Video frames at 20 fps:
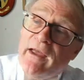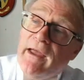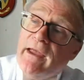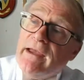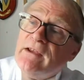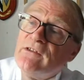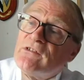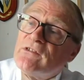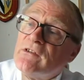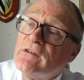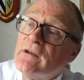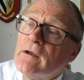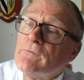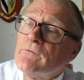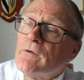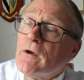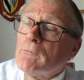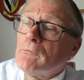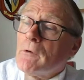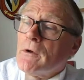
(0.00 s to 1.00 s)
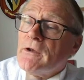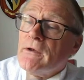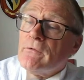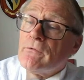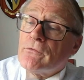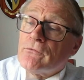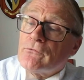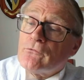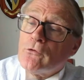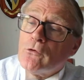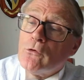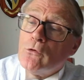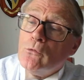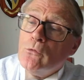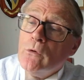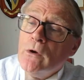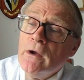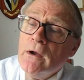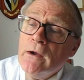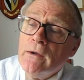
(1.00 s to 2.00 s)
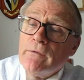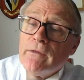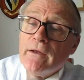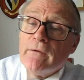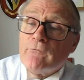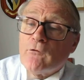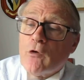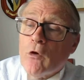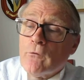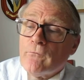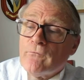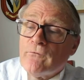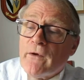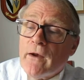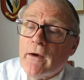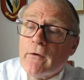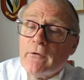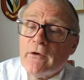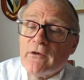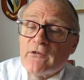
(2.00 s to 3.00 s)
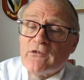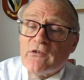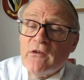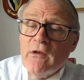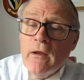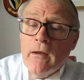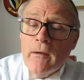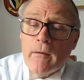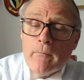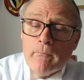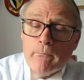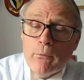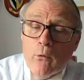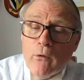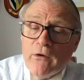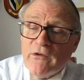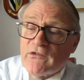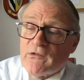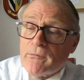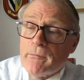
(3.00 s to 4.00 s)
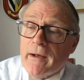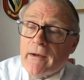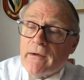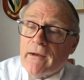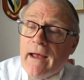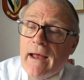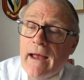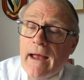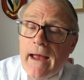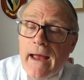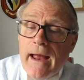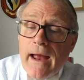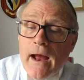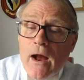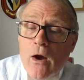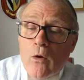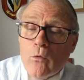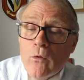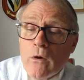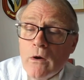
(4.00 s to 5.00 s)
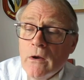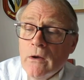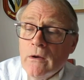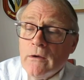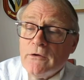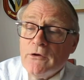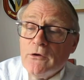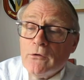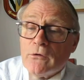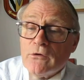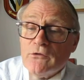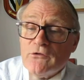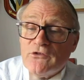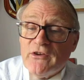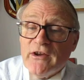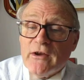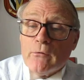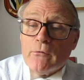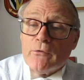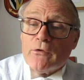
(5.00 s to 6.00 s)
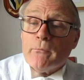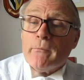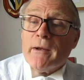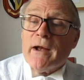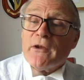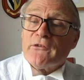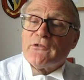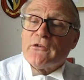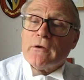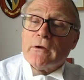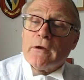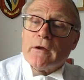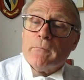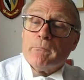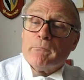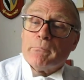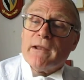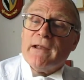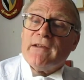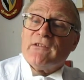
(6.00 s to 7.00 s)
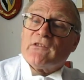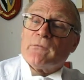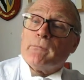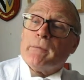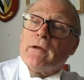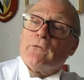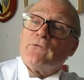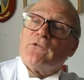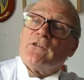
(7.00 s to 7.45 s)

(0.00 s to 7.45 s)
8. Now, if I run it through, they've got various points about how you can deal with the matter and complaints about